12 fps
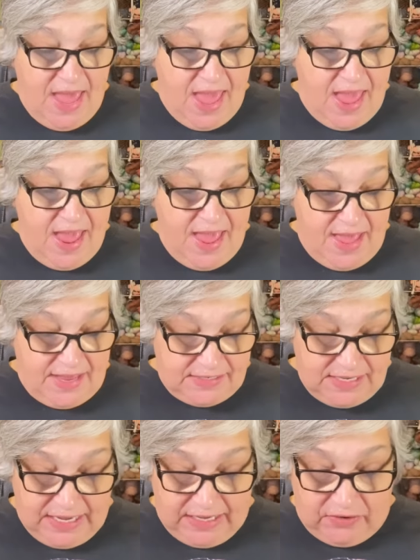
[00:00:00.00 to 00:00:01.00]
And
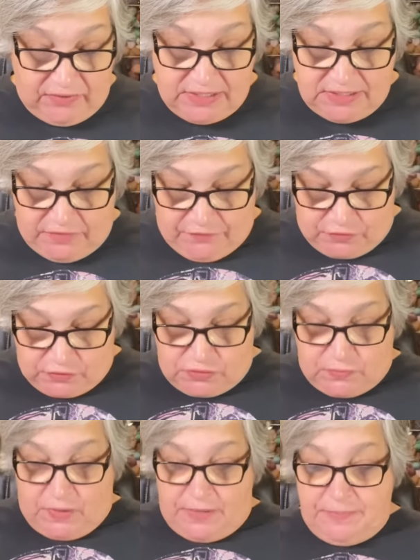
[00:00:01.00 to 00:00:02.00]
here is the first
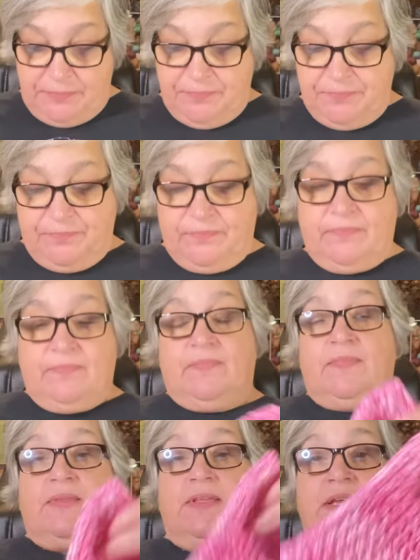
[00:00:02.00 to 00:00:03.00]
one.
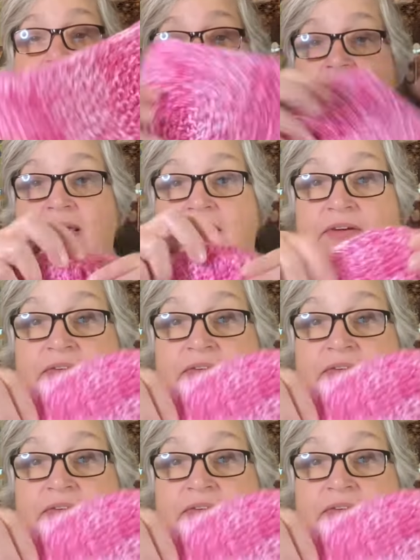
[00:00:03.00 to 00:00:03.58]
Here